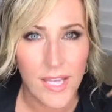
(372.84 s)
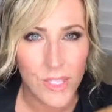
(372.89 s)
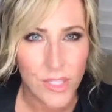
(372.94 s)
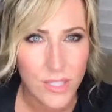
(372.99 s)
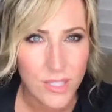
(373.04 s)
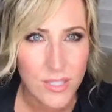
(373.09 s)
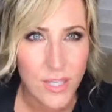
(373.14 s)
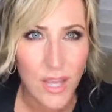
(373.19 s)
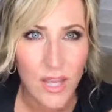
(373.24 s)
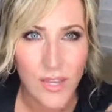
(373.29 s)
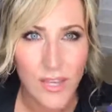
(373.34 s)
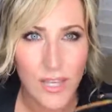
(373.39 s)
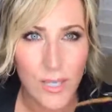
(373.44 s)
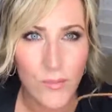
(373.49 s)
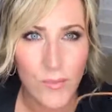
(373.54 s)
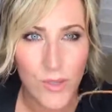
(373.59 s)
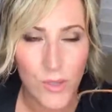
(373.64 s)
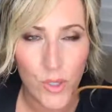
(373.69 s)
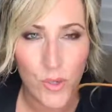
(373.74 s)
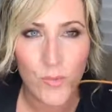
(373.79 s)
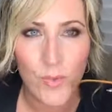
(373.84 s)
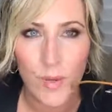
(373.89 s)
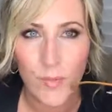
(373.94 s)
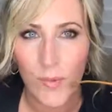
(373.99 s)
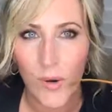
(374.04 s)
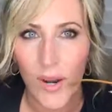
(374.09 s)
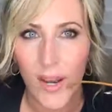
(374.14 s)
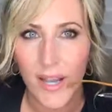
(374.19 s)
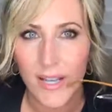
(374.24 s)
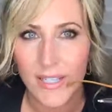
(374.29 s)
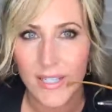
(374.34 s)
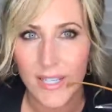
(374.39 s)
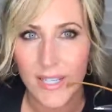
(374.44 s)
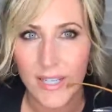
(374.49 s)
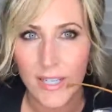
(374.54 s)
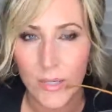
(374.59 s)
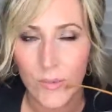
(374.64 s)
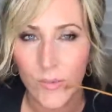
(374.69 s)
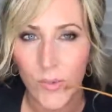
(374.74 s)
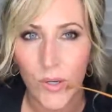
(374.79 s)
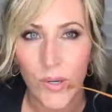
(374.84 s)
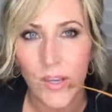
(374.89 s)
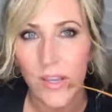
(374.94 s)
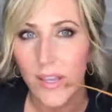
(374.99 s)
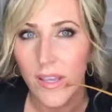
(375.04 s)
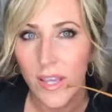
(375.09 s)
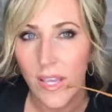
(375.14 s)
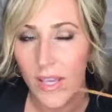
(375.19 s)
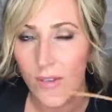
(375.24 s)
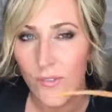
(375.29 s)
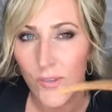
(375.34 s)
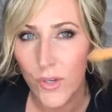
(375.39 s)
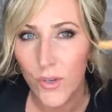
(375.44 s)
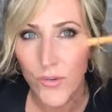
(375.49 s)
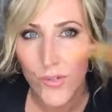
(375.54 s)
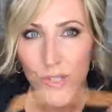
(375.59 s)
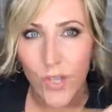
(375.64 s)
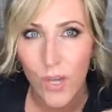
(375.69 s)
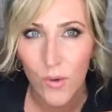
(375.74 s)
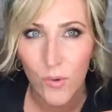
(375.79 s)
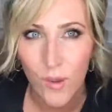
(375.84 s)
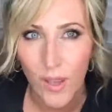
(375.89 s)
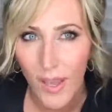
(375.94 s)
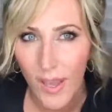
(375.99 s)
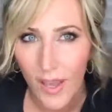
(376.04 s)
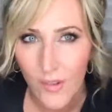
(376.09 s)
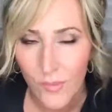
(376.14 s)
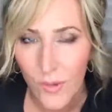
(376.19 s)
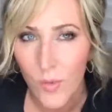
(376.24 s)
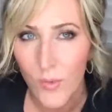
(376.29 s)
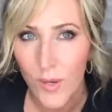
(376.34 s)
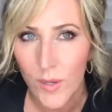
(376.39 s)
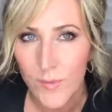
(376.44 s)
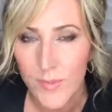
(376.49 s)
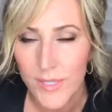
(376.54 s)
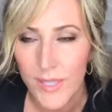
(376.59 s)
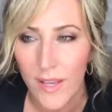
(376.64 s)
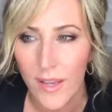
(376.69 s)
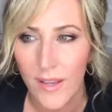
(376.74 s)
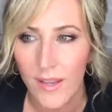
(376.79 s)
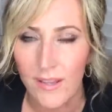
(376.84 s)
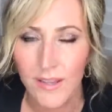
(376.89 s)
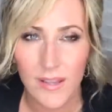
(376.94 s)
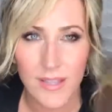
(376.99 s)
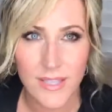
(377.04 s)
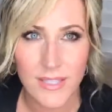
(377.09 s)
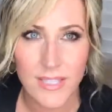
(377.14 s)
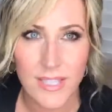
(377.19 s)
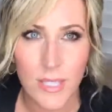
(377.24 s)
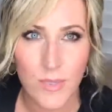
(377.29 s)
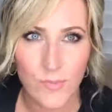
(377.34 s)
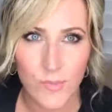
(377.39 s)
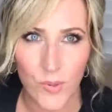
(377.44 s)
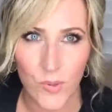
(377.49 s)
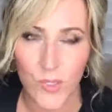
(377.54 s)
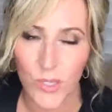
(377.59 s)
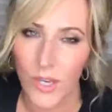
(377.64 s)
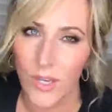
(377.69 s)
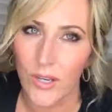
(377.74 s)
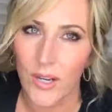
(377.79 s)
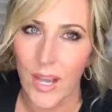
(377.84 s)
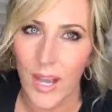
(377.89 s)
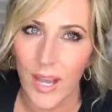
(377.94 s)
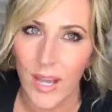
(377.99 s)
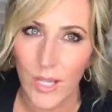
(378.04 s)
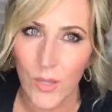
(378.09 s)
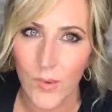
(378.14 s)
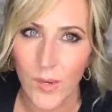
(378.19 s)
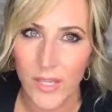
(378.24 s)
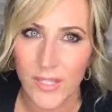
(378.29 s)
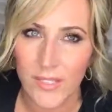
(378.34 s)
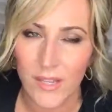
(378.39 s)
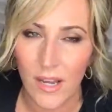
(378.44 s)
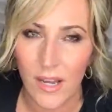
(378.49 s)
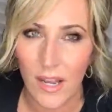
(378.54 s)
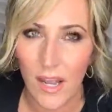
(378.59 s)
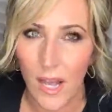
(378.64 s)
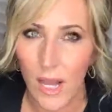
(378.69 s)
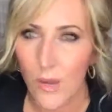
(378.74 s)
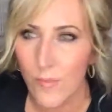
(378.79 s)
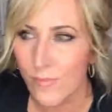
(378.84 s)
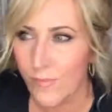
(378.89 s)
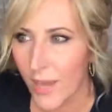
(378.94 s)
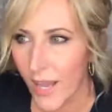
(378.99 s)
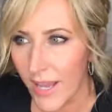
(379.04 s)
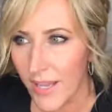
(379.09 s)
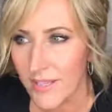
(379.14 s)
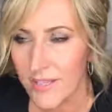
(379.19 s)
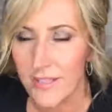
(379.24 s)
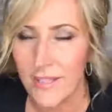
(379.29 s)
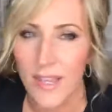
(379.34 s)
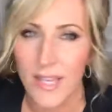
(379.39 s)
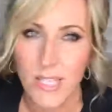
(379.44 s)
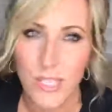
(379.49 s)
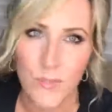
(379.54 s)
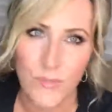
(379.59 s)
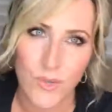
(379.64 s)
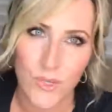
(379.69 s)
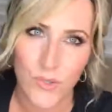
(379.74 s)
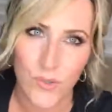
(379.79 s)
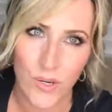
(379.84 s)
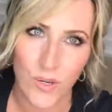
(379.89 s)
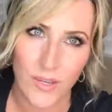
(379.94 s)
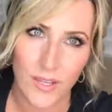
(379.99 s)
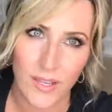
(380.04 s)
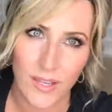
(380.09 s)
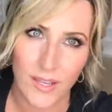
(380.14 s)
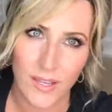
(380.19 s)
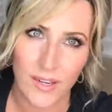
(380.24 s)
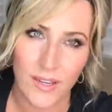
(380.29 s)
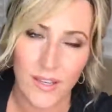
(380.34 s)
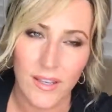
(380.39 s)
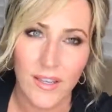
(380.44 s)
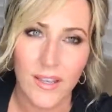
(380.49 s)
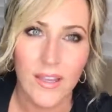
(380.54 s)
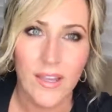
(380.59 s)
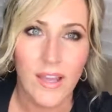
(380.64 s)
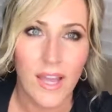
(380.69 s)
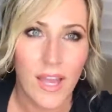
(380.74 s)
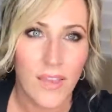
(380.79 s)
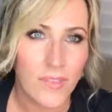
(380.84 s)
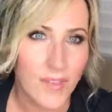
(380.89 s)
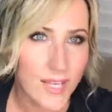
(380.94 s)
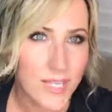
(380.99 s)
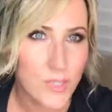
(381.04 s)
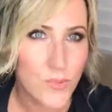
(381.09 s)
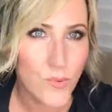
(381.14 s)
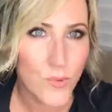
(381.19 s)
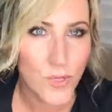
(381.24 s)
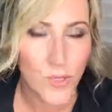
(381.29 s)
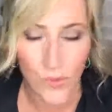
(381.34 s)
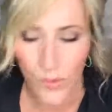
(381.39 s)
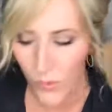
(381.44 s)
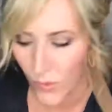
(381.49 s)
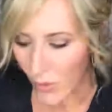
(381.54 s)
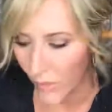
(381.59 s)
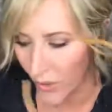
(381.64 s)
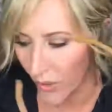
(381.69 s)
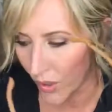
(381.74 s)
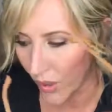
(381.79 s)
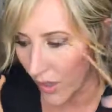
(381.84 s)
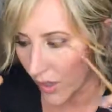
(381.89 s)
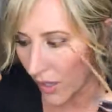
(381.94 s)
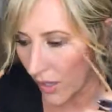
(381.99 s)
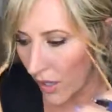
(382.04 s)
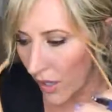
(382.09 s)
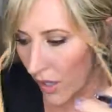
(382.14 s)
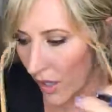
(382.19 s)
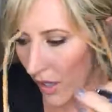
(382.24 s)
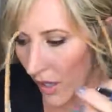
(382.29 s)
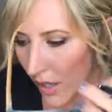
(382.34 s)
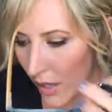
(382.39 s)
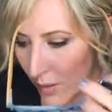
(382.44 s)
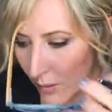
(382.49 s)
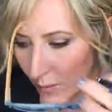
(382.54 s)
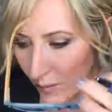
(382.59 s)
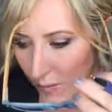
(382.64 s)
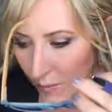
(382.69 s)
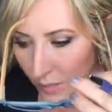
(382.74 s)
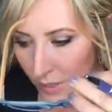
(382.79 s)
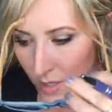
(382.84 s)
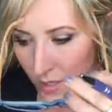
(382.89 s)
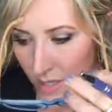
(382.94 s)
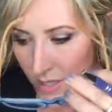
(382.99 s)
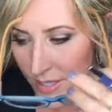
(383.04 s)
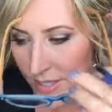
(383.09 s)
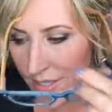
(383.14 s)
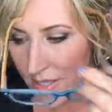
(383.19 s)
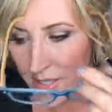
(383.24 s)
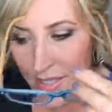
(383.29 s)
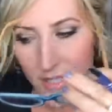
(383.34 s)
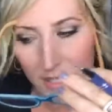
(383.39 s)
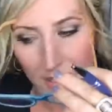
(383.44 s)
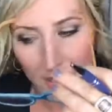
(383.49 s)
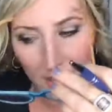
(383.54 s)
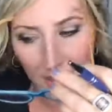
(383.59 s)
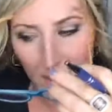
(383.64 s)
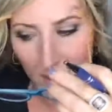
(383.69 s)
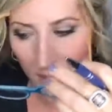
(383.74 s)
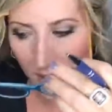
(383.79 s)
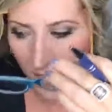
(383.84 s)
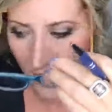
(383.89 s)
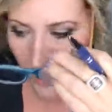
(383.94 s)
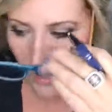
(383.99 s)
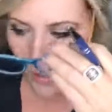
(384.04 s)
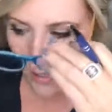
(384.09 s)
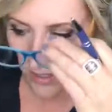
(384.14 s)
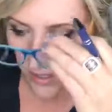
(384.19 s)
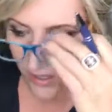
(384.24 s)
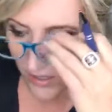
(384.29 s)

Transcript: and just log in with your member ID number. If you don't have a website, it's simple. You go to Aloette.com/Metro Atlanta, and that's where you order. Let's see.